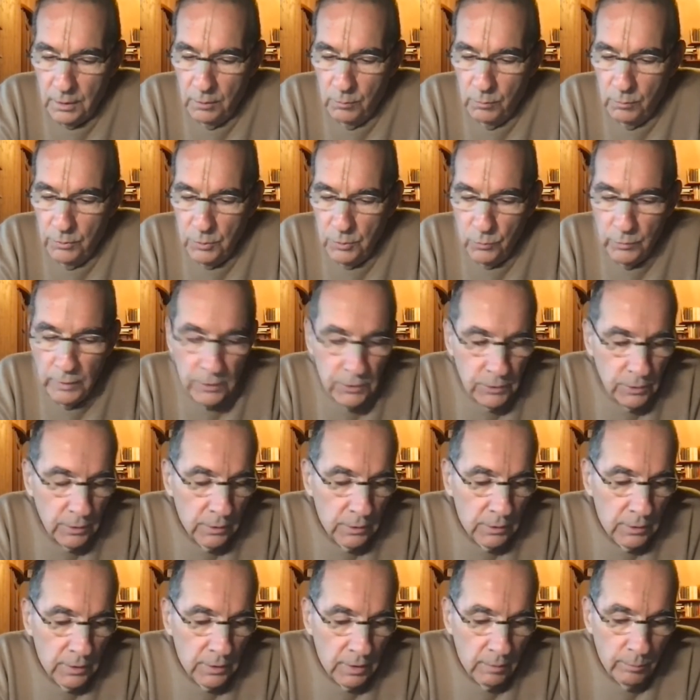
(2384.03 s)
was
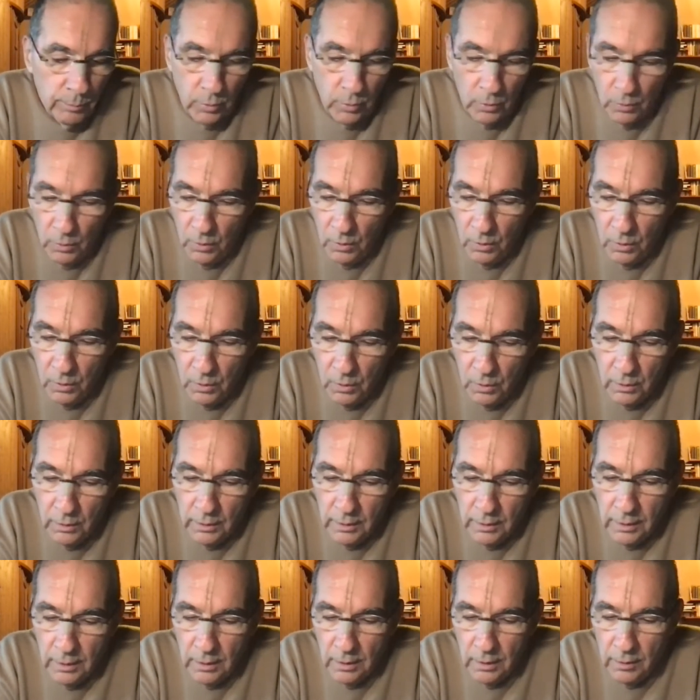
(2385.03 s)
arrested in
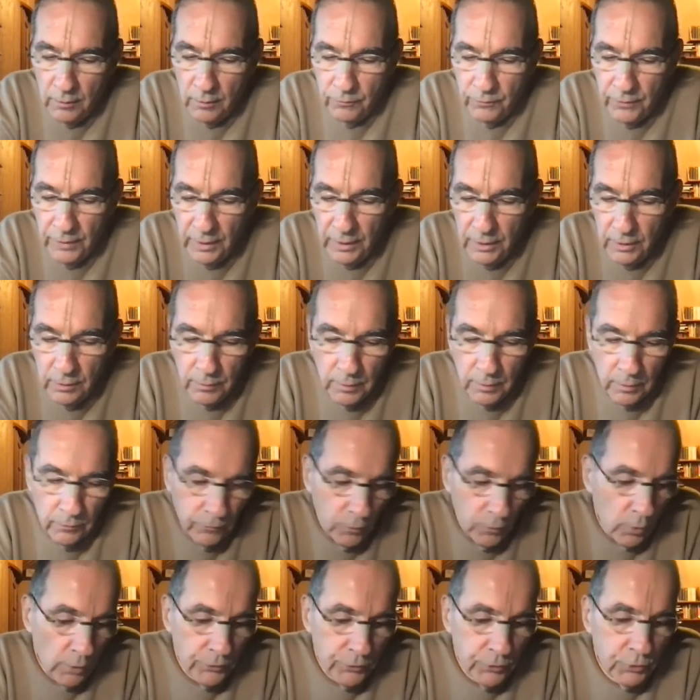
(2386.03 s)
Nepal on a
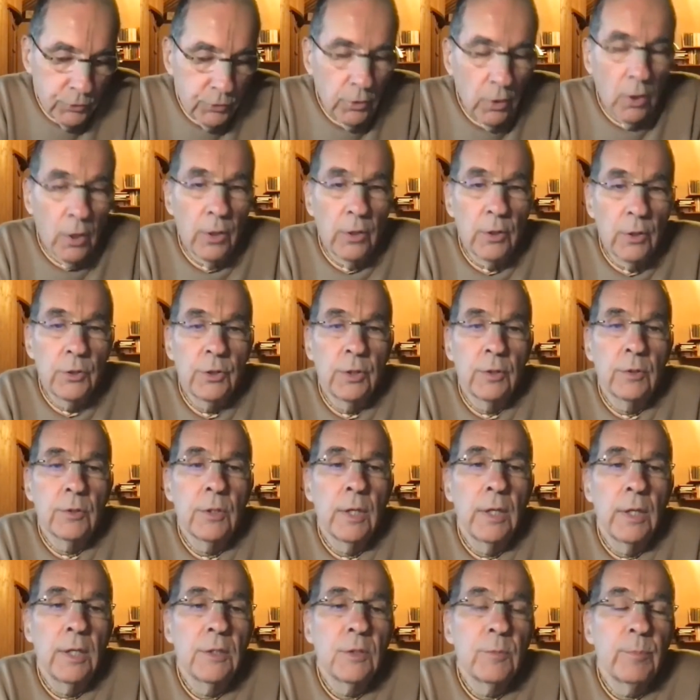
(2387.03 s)
false charge and
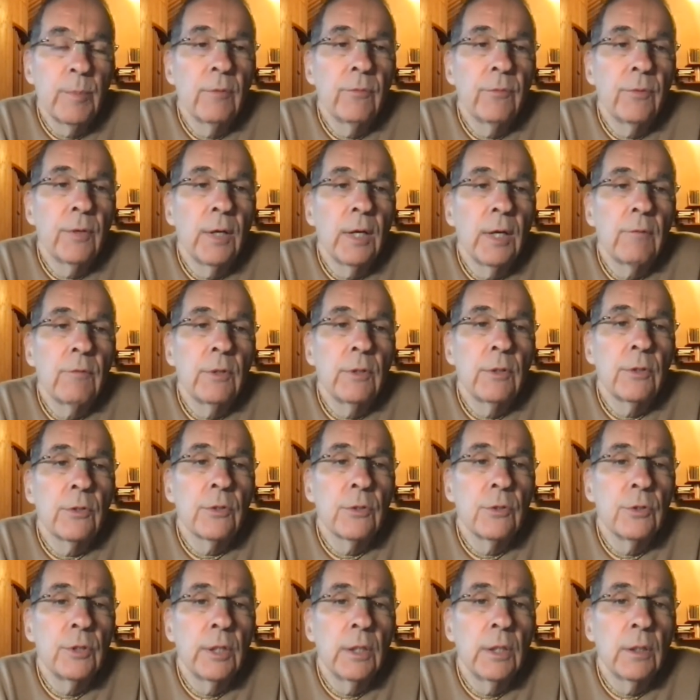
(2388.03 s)
had spent 5
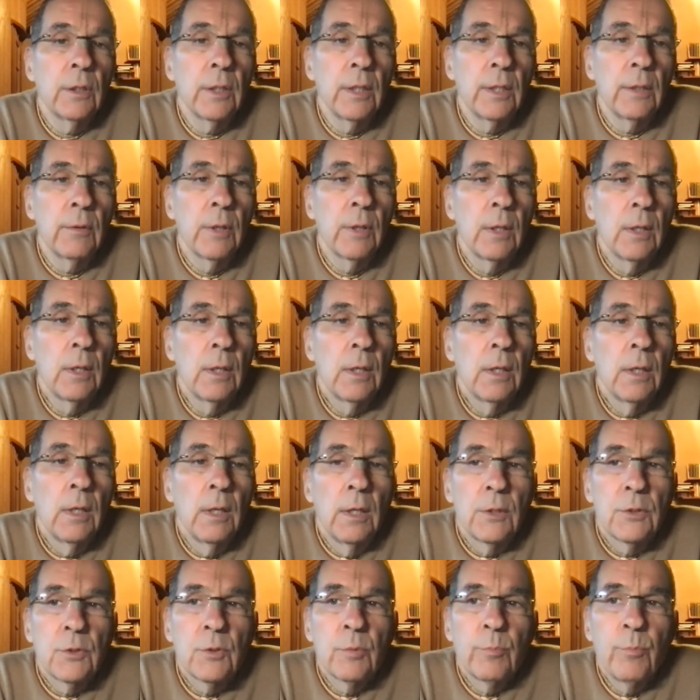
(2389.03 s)
years in jail. And I
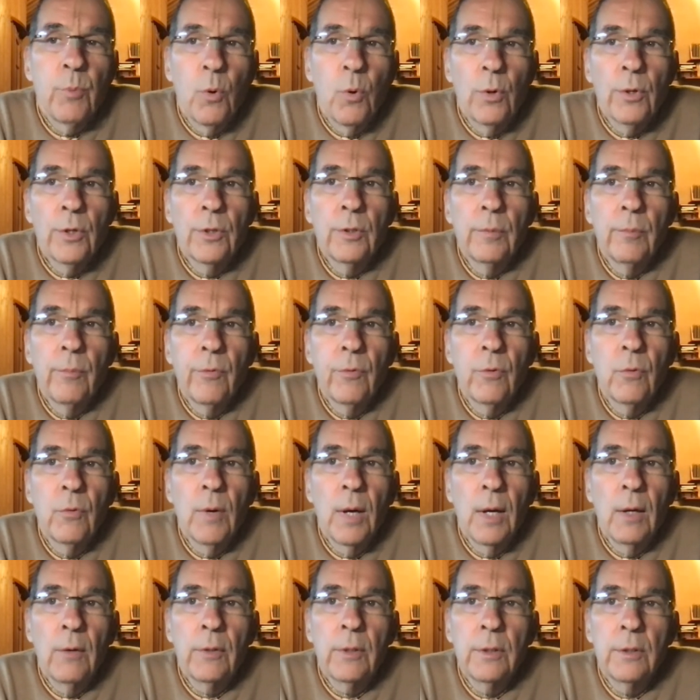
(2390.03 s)
supported him
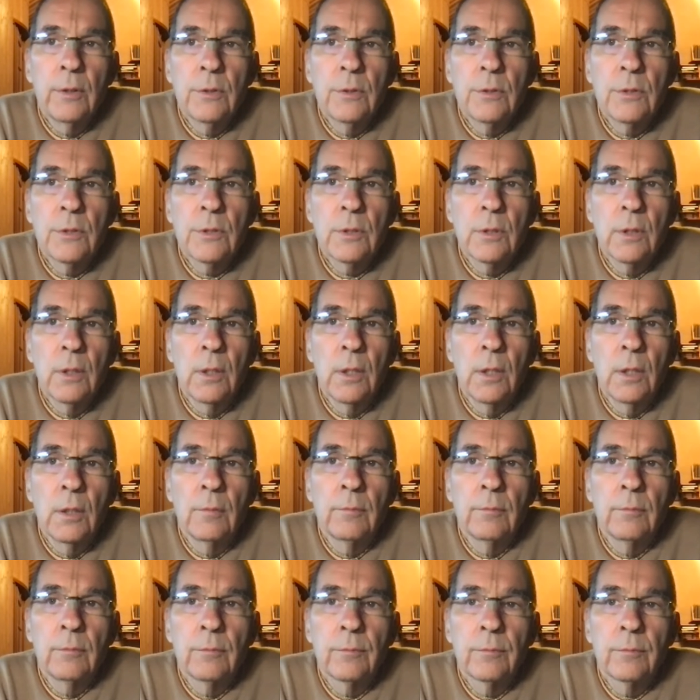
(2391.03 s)
throughout his
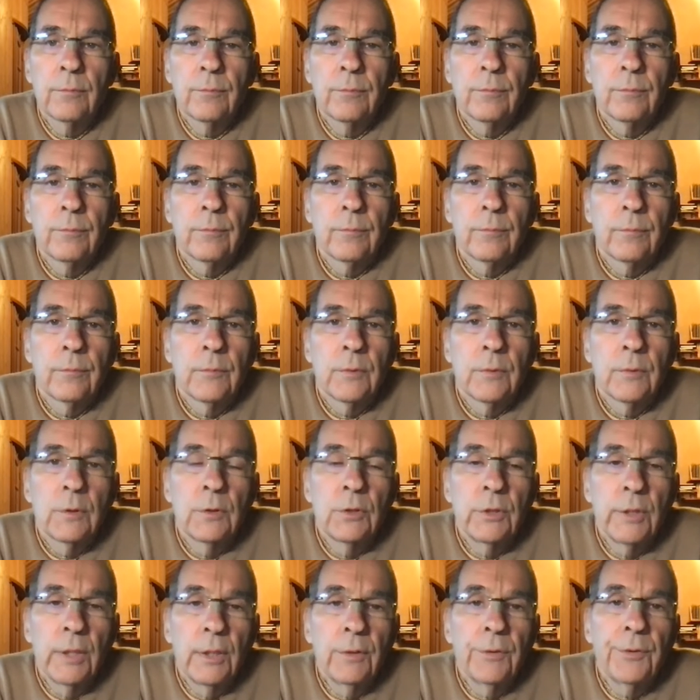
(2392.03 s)

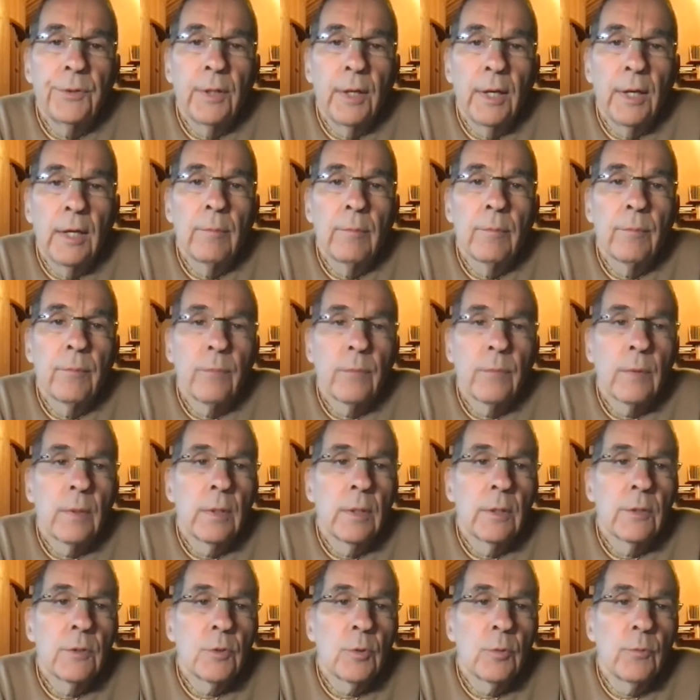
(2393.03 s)
jail time
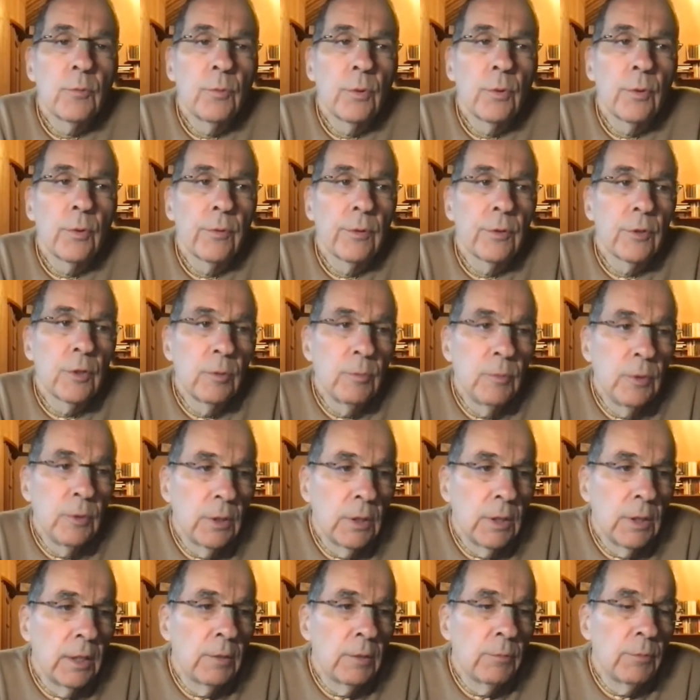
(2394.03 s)
and so forth, and
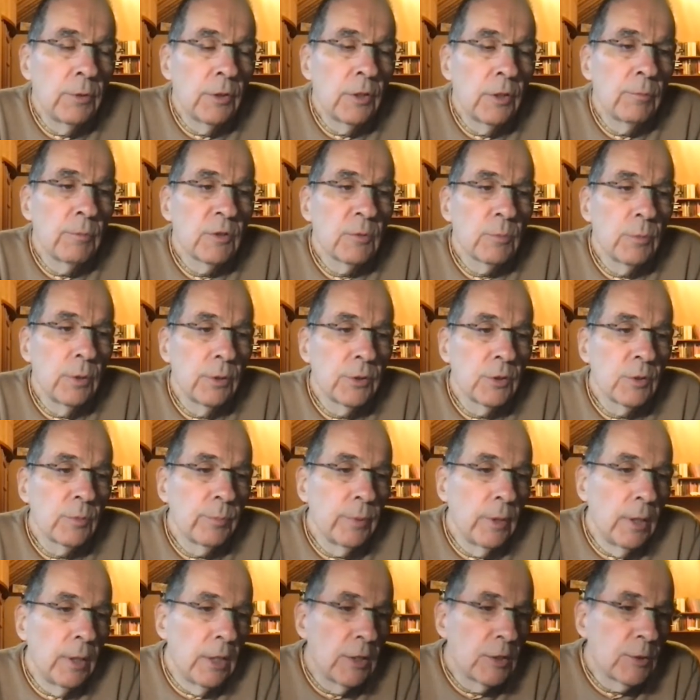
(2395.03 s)
communicated with him as much as
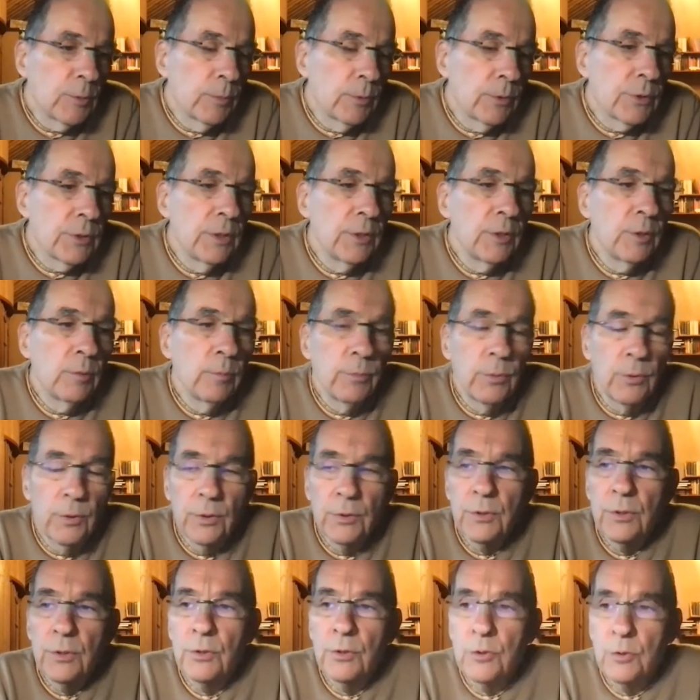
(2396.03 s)
possible, sending
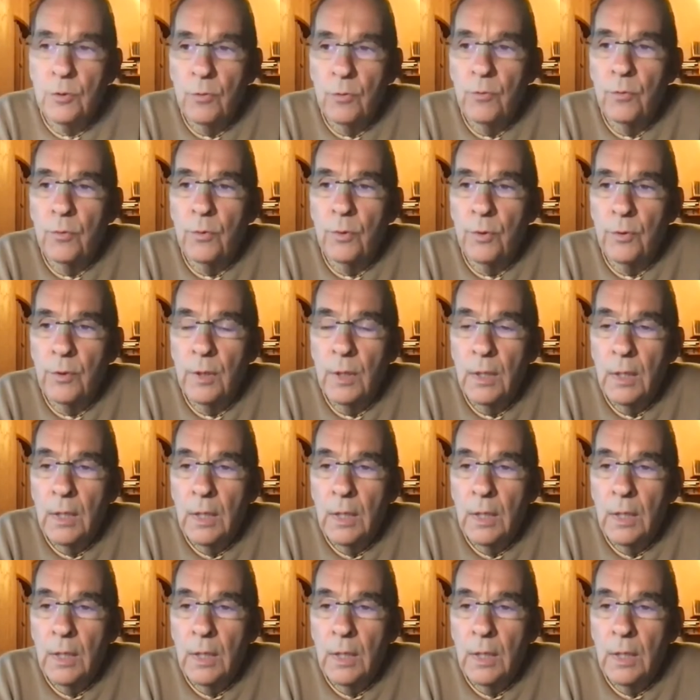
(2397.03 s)
books and so forth.